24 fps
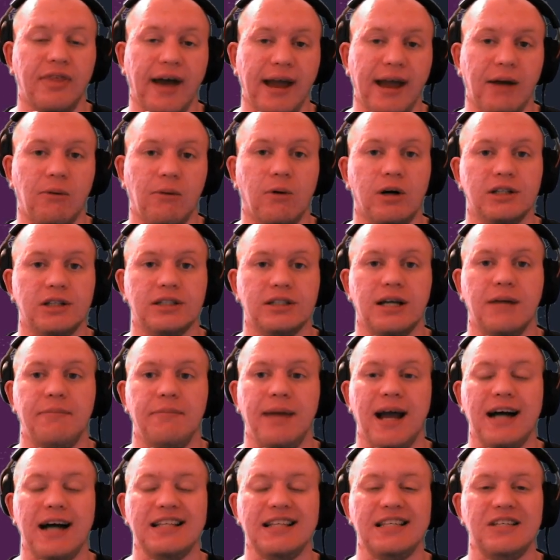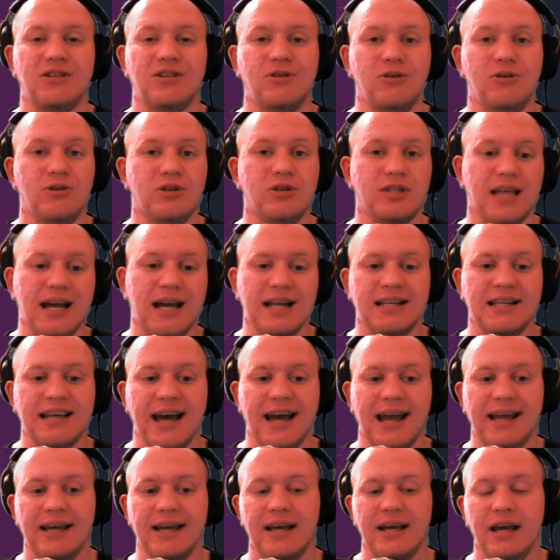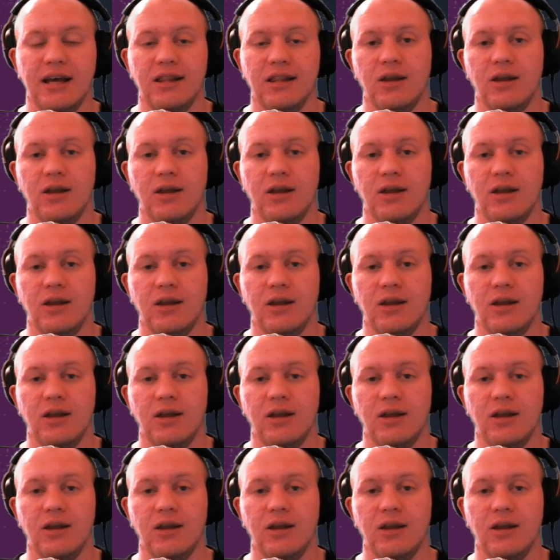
they want and be able to use their day